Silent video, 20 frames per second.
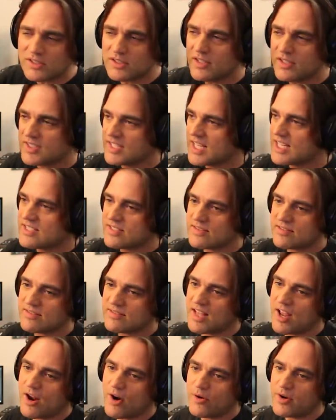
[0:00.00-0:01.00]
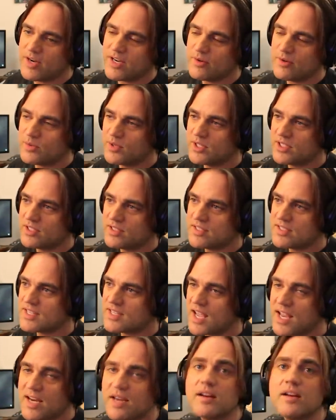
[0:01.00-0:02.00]
that's already a really good
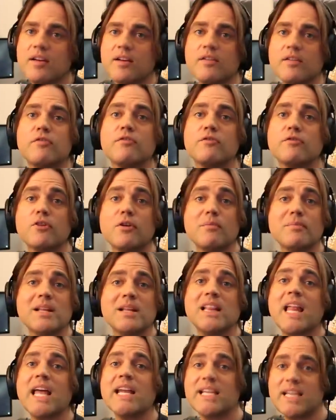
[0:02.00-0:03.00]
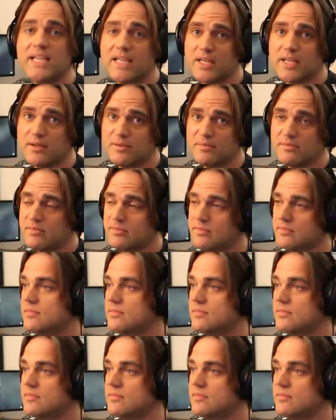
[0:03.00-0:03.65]
sign for me liking him.